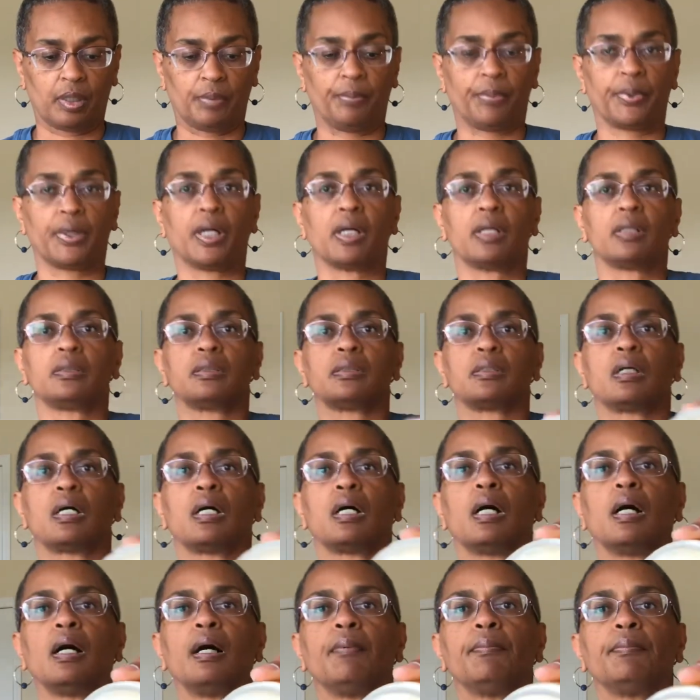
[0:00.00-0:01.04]
But
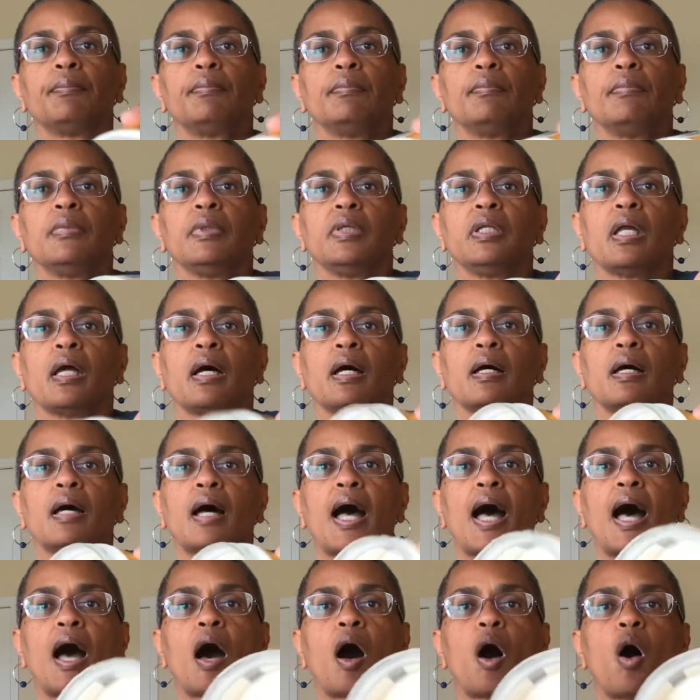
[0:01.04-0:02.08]
yeah,
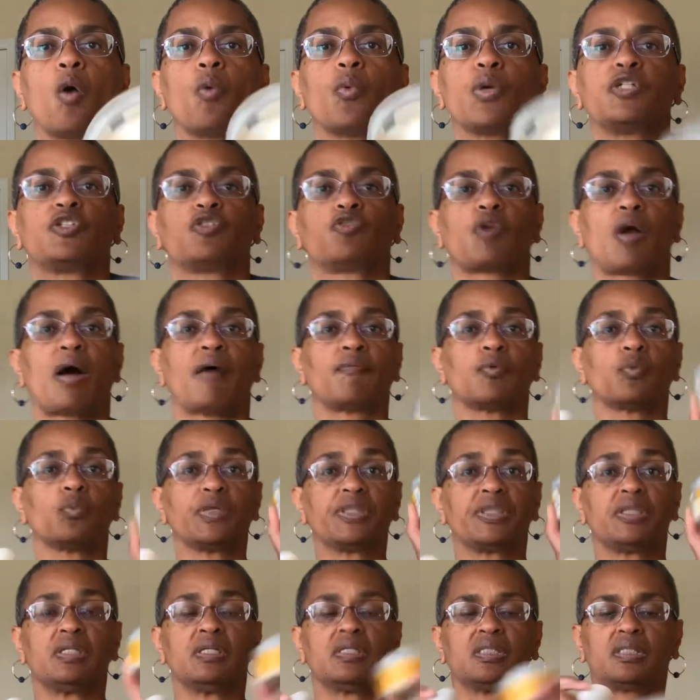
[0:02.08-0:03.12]
I always travel
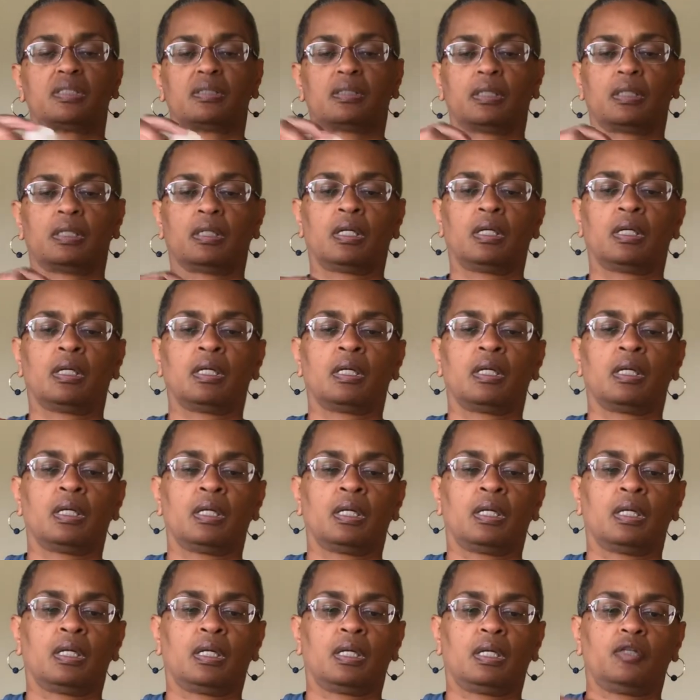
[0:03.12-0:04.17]
with this
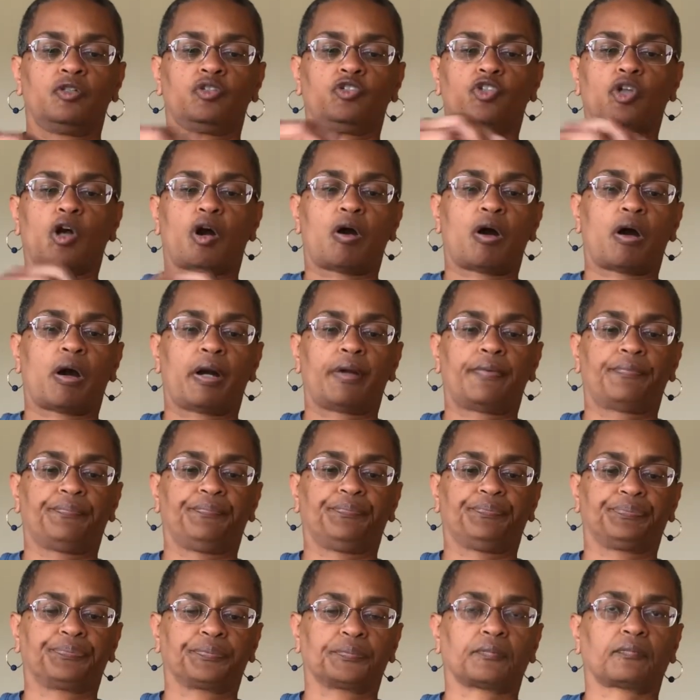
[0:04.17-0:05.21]
jar,
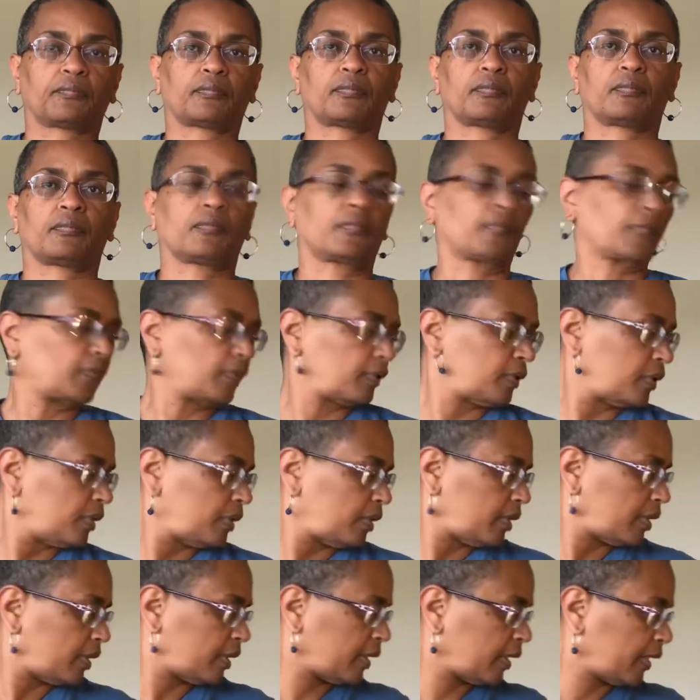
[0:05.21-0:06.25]

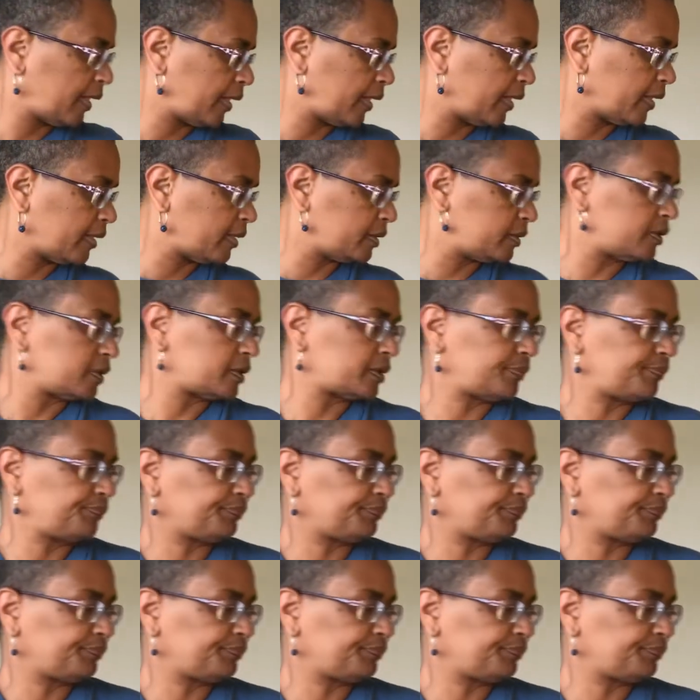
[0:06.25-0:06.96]
and